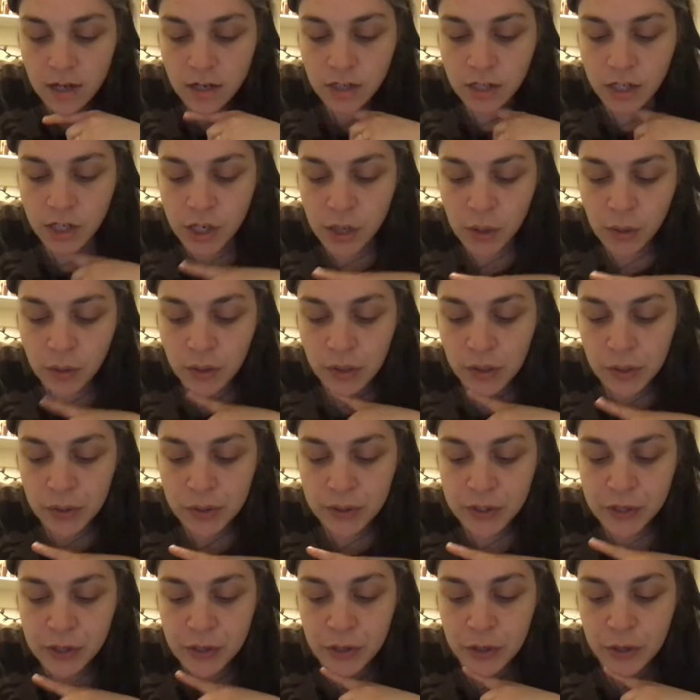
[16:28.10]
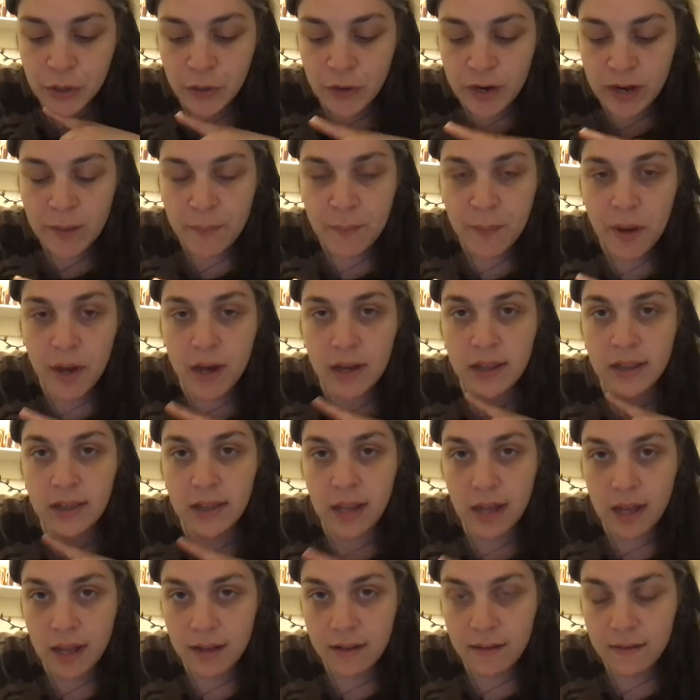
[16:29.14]
Don't lose your grip on
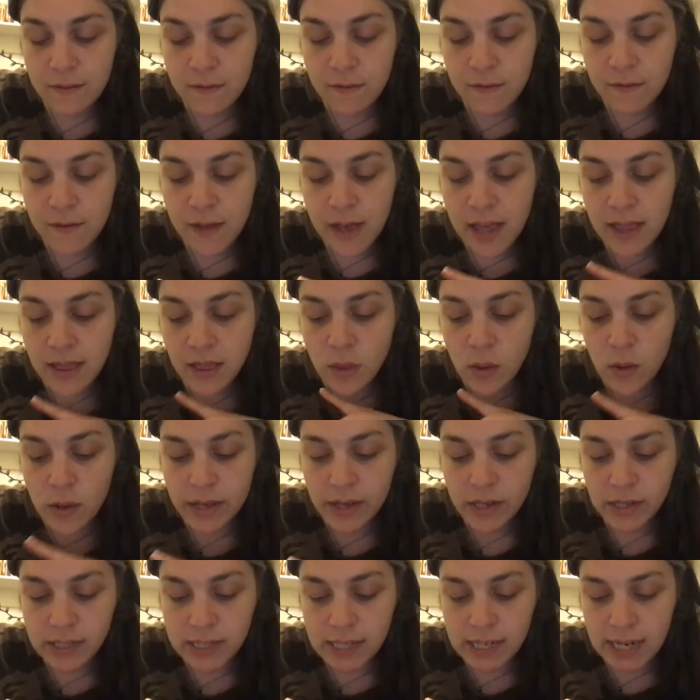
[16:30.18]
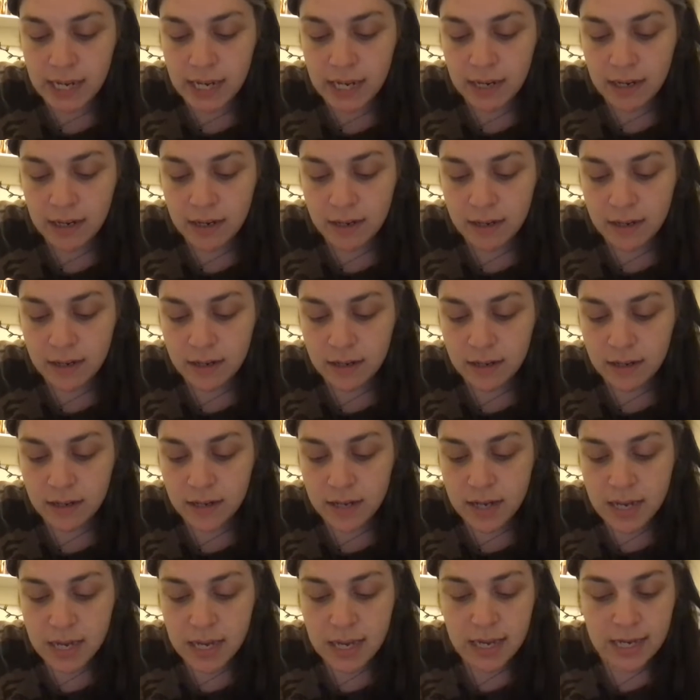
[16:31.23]
love and loyalty.
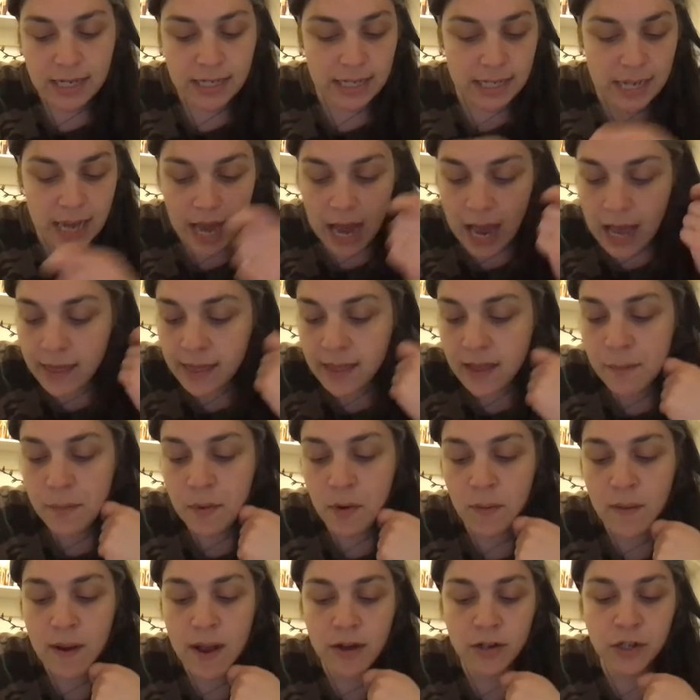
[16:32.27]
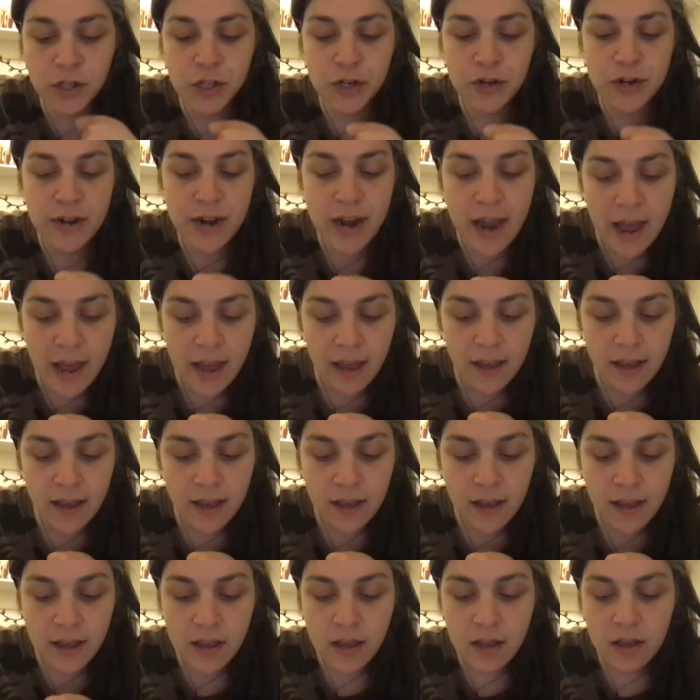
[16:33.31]
Tie them around your
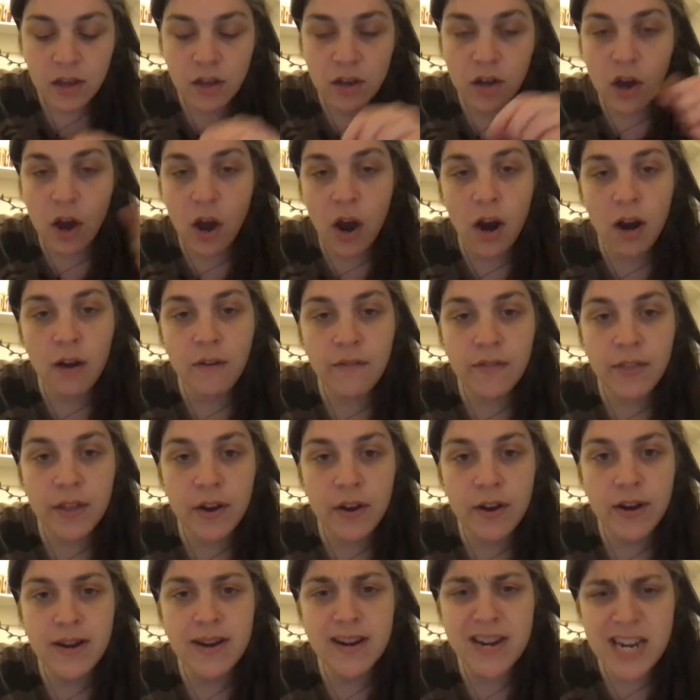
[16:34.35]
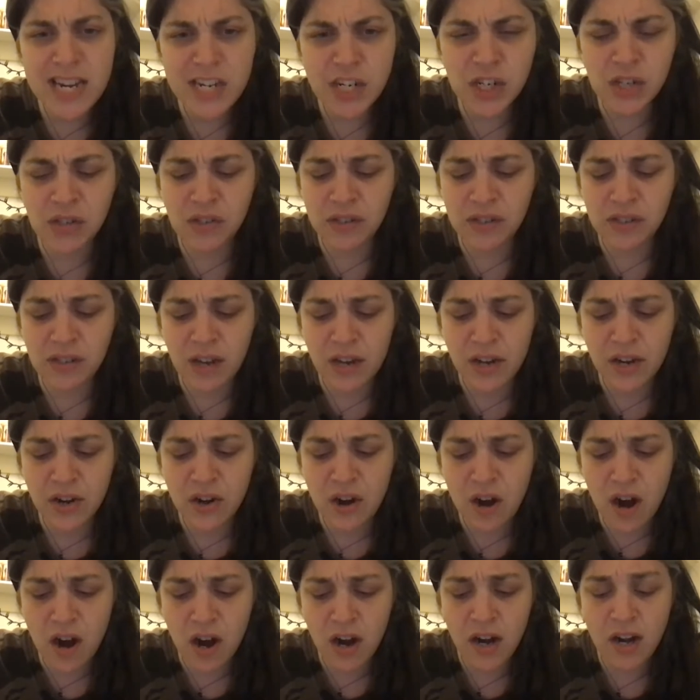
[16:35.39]
neck. Carve their initials on your
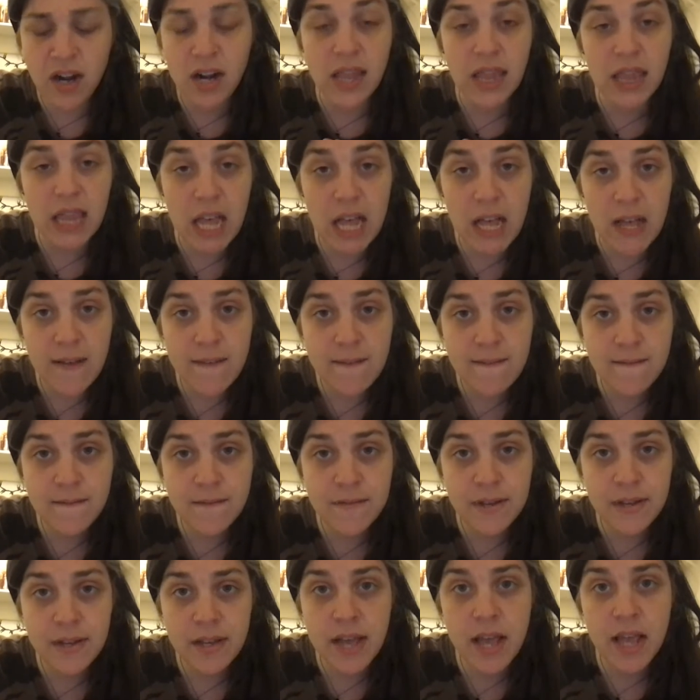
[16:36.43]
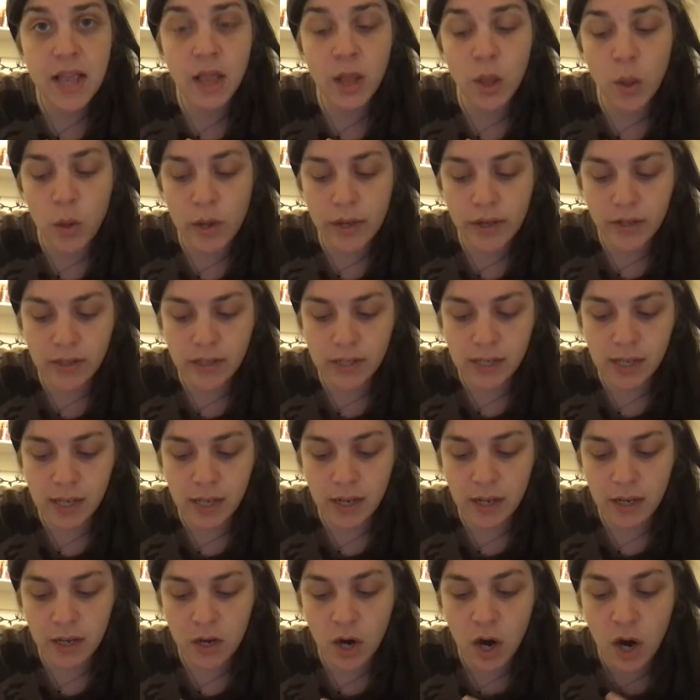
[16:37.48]
heart. Love and
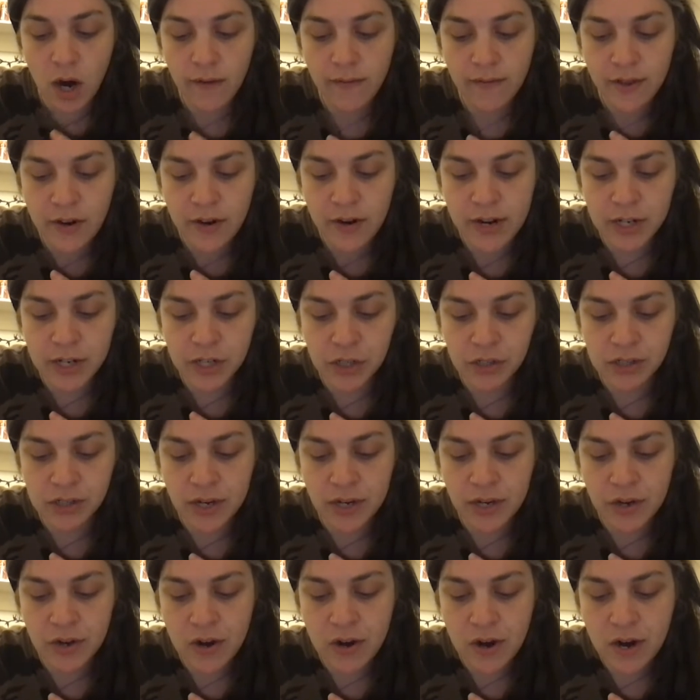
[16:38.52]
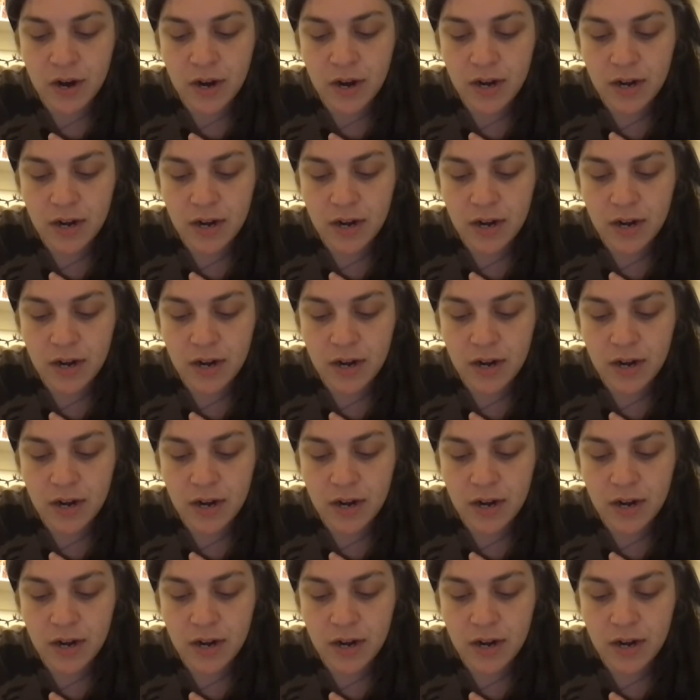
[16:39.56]
loyalty. Carve their initials on your heart.